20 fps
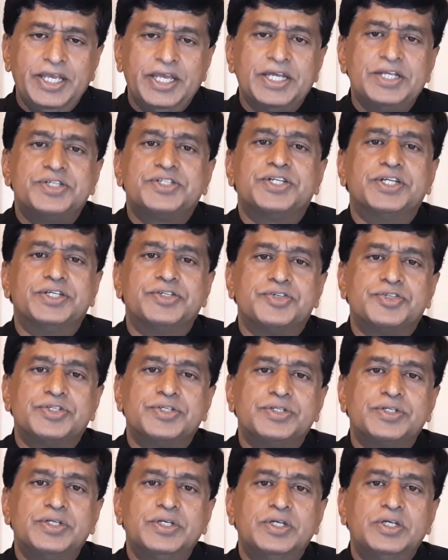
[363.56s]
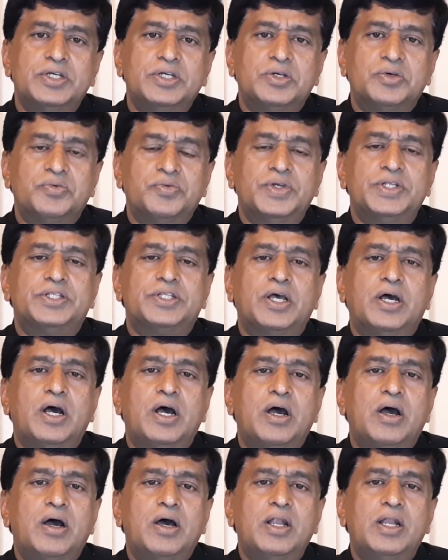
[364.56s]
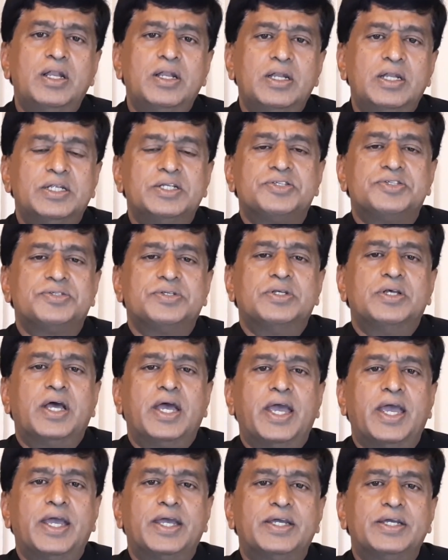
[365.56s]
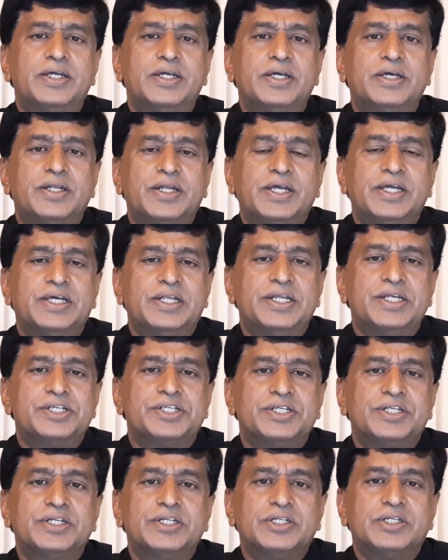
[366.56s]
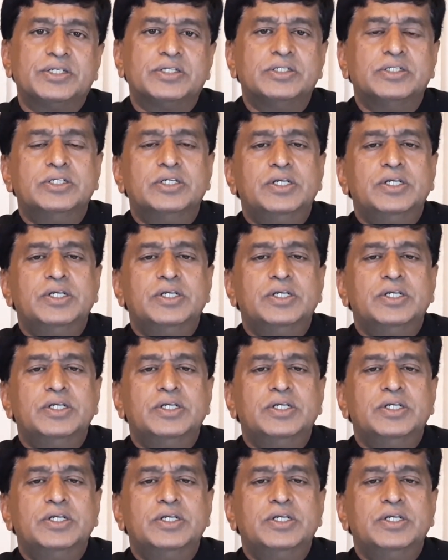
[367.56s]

youngsters with all this anger, aggression,